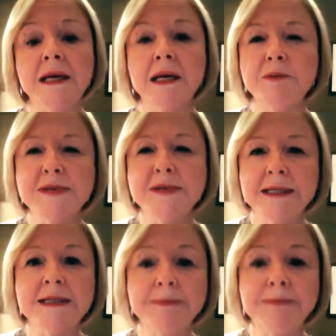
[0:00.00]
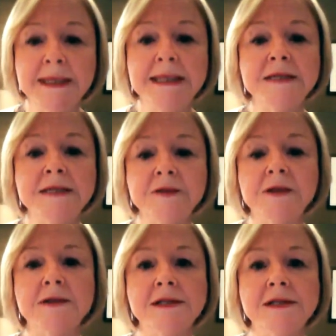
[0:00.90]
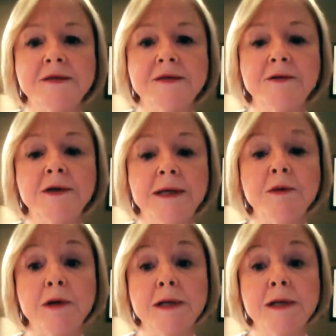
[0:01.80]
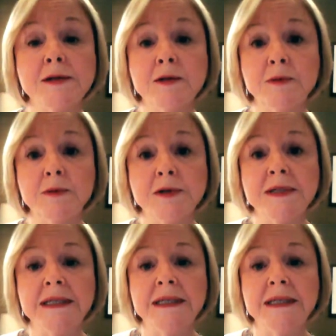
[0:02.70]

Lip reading: can present many difficulties for immigrant consumers.